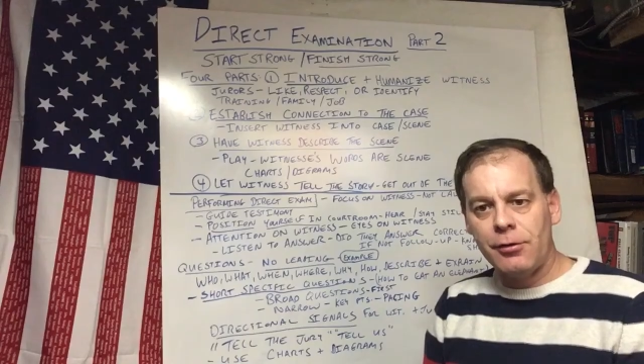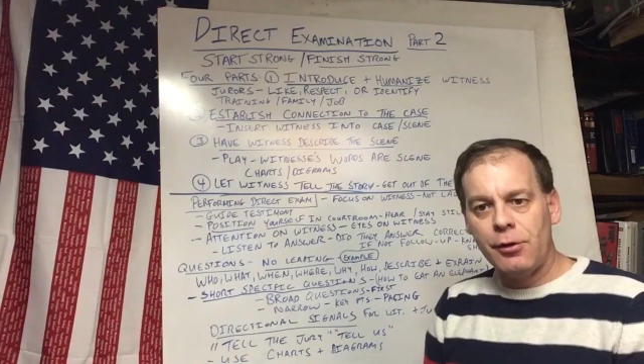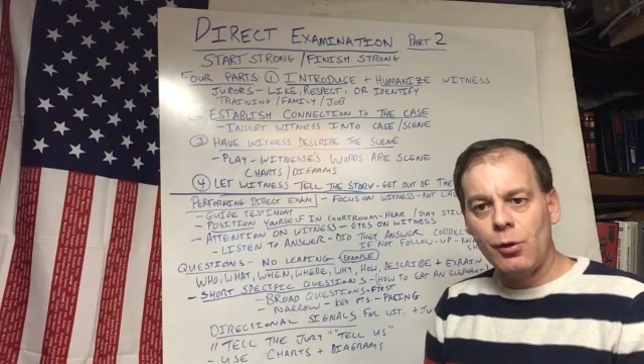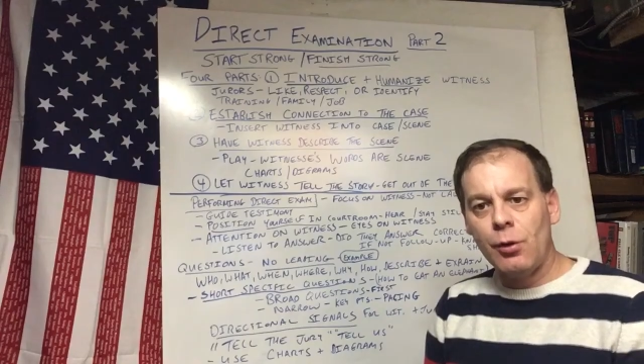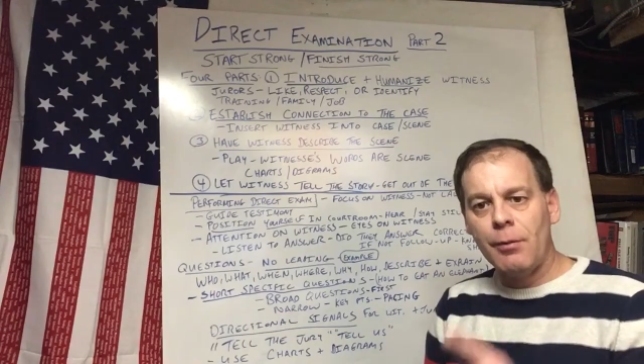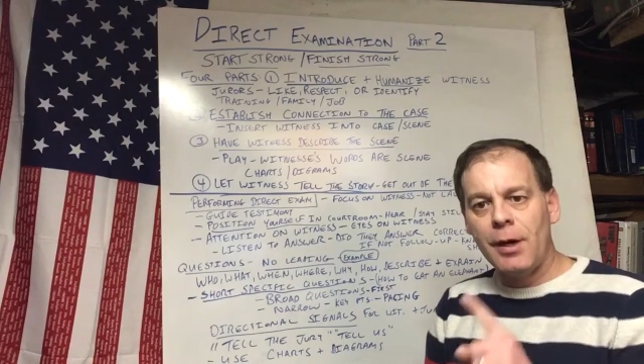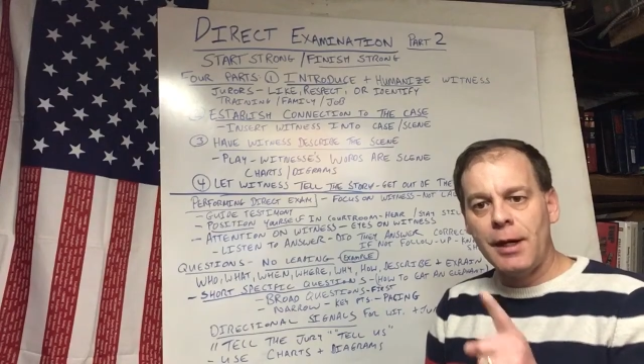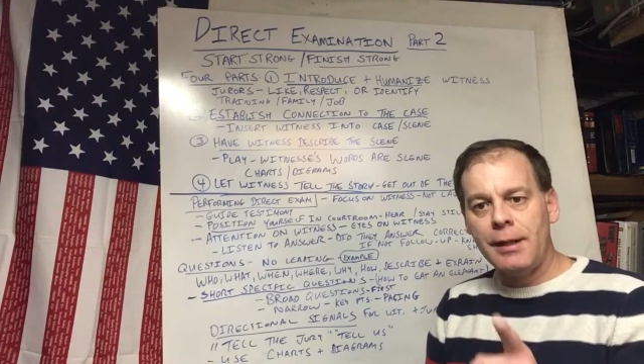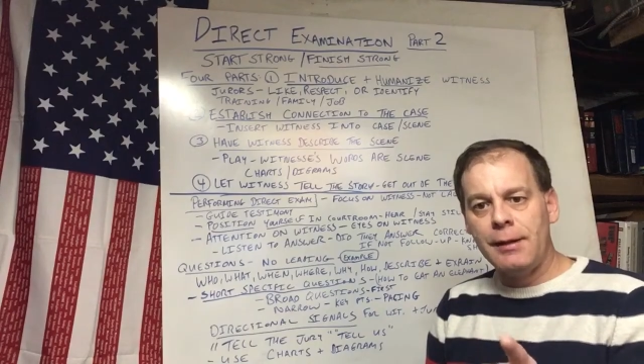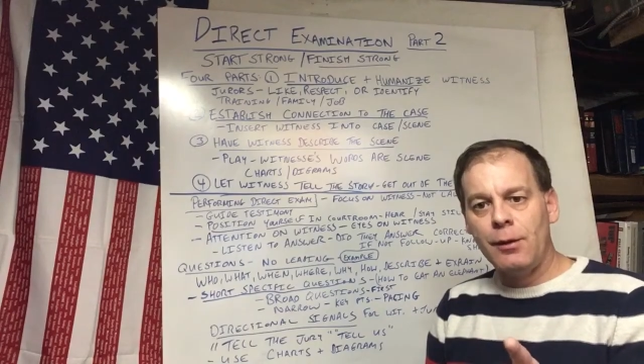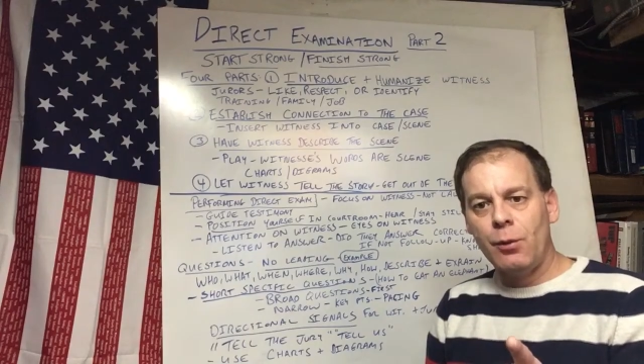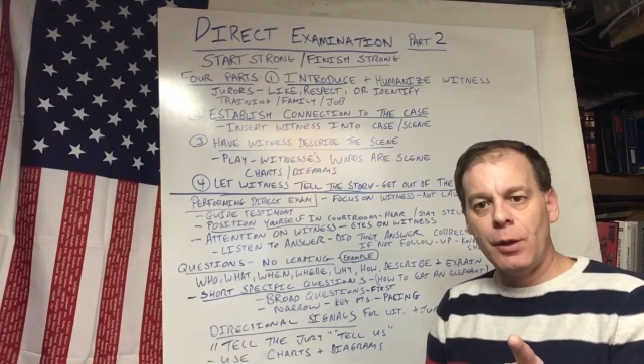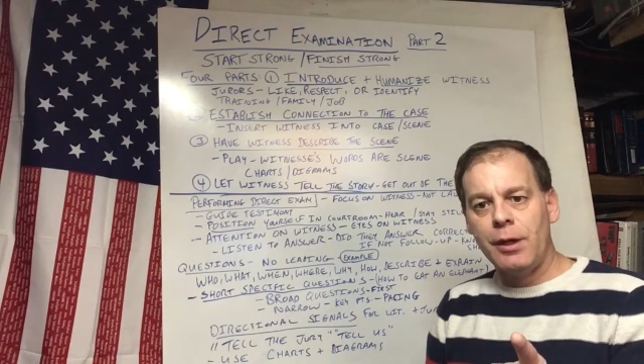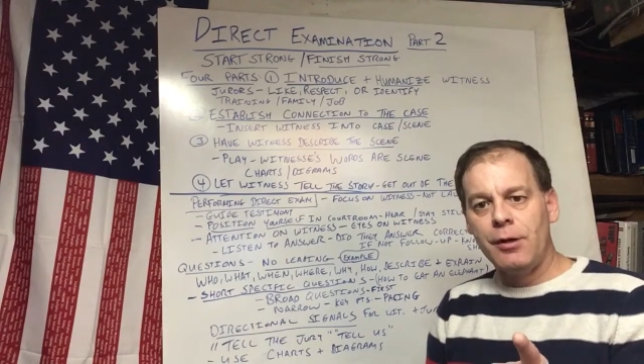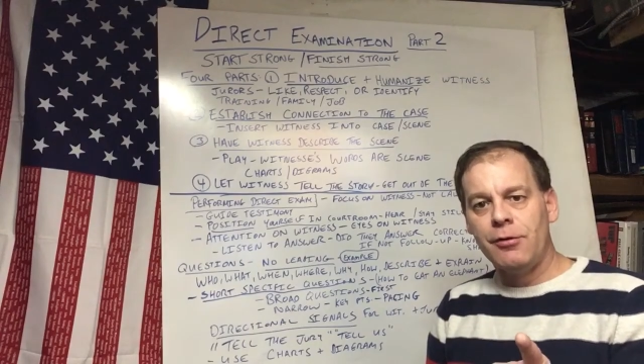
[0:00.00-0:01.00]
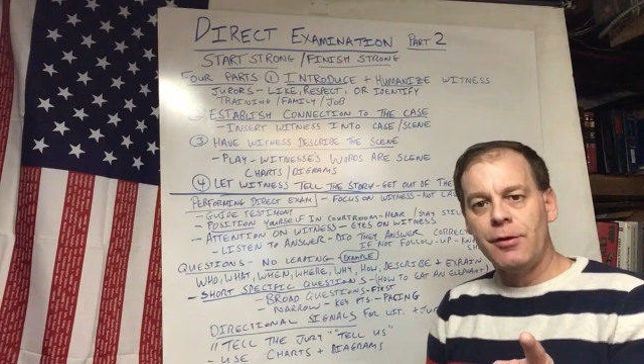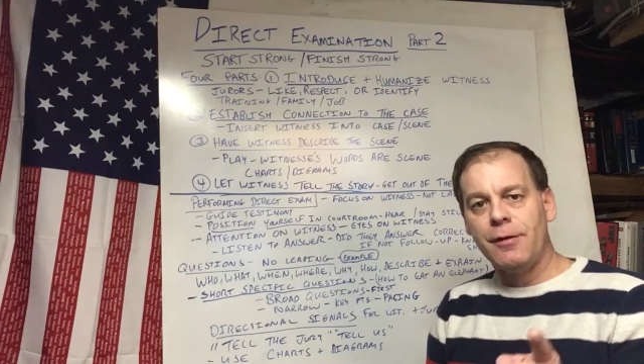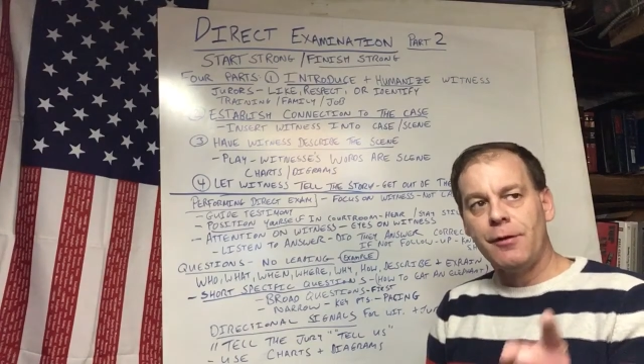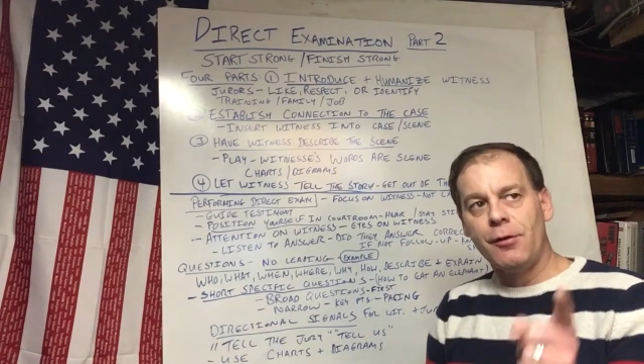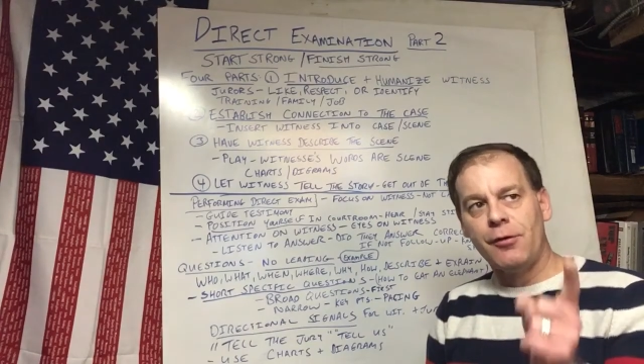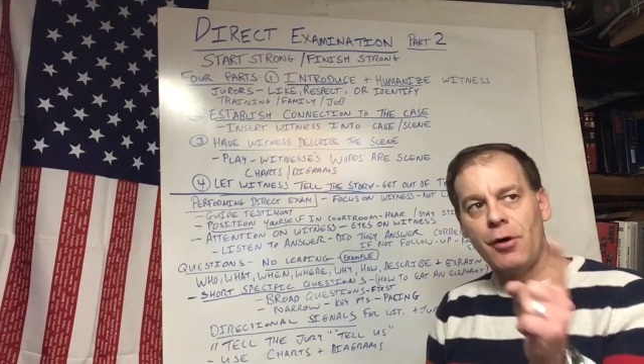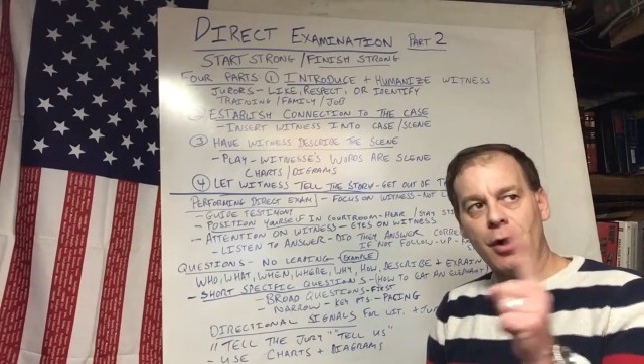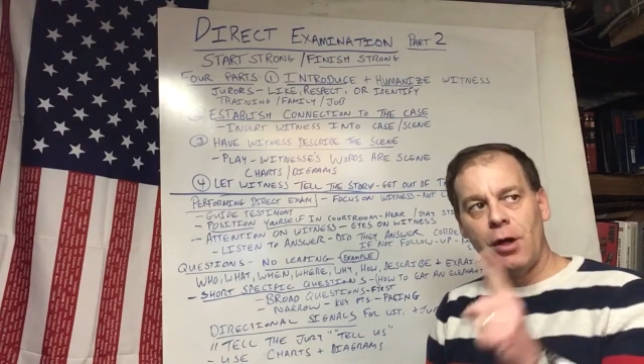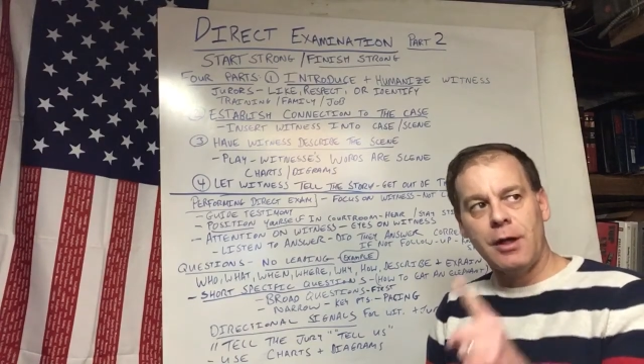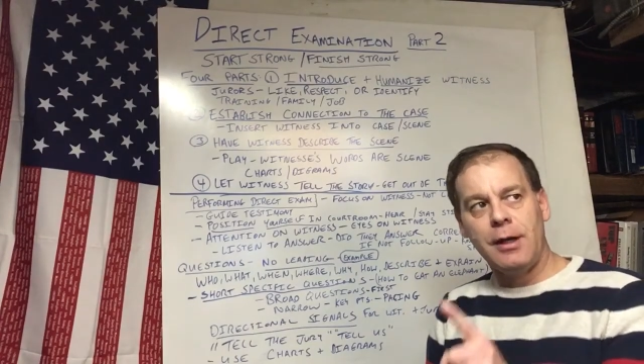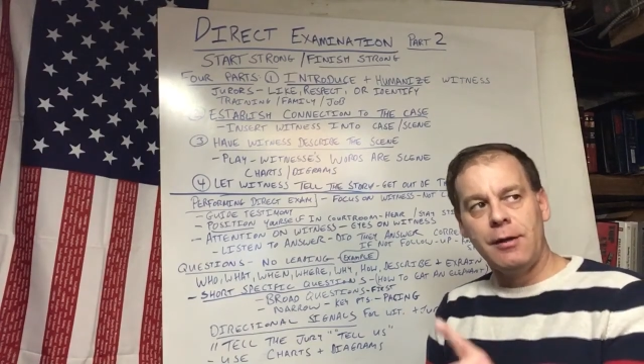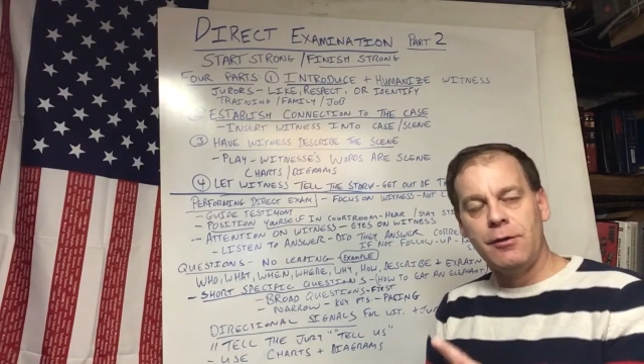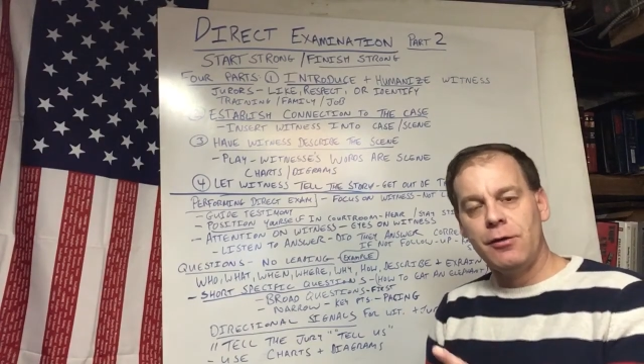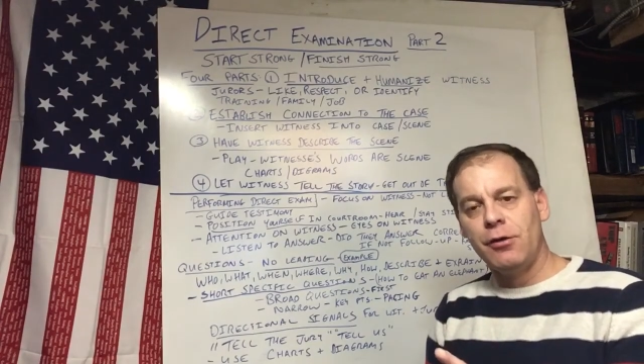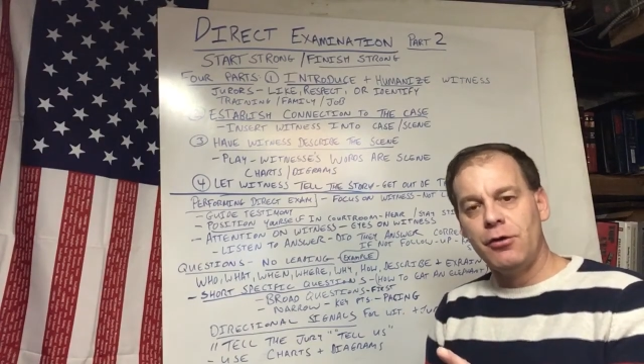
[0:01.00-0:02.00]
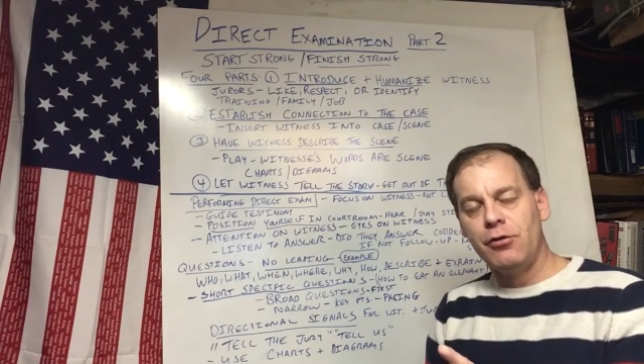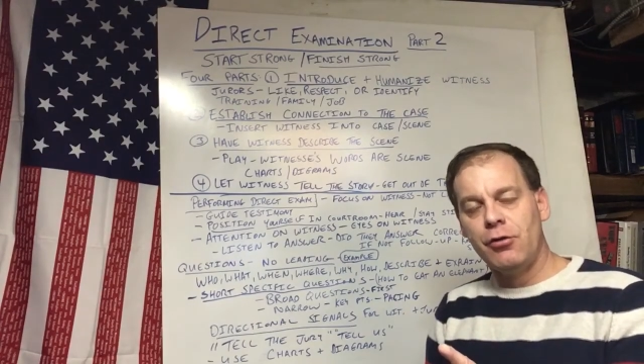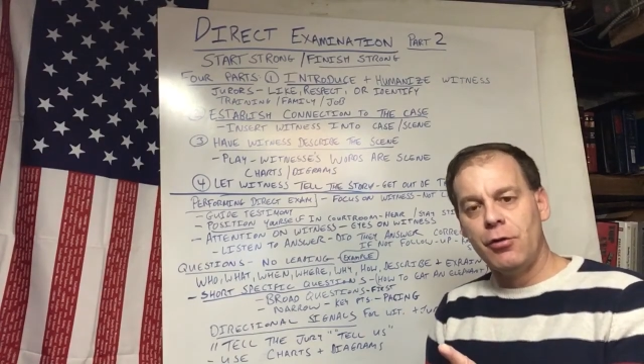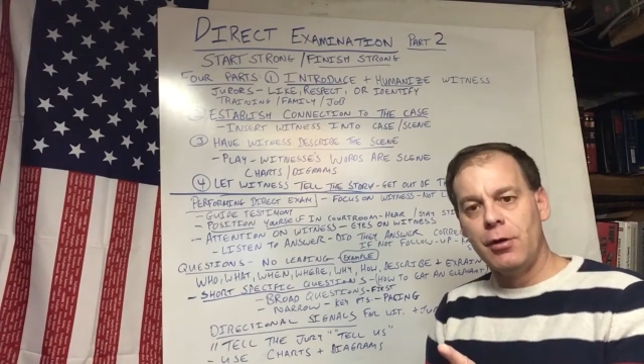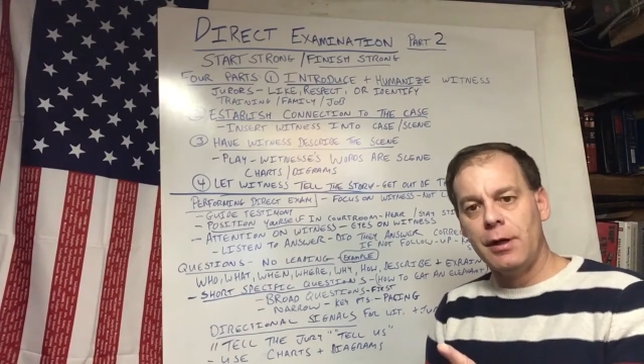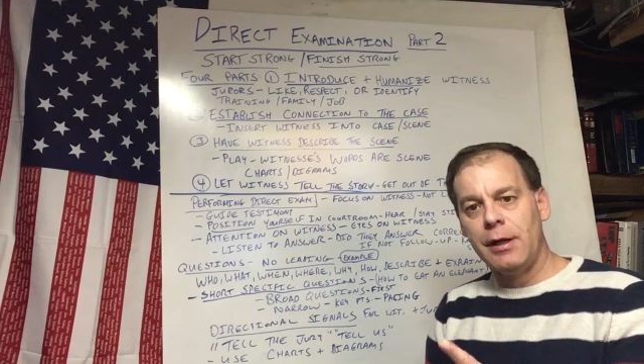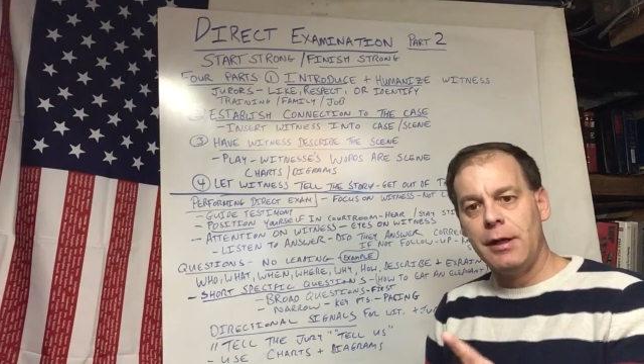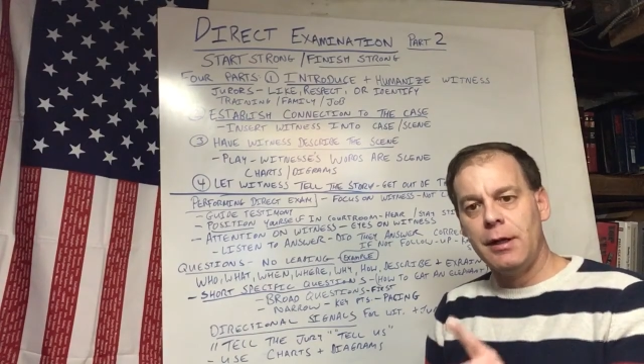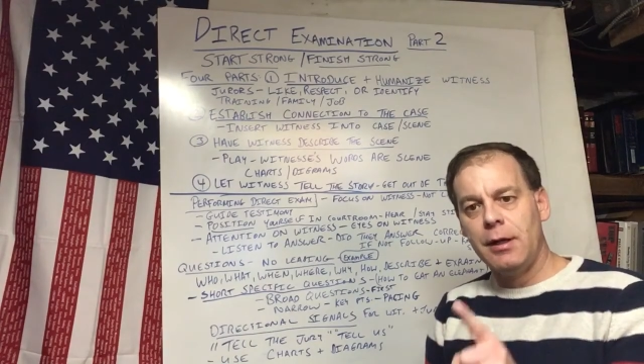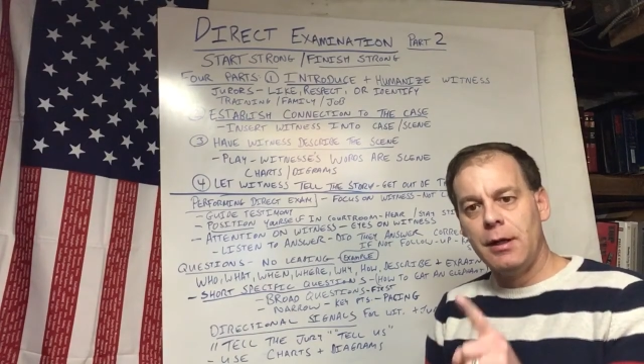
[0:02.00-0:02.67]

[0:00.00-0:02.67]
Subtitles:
You're reminding the witness that they're talking to the jury.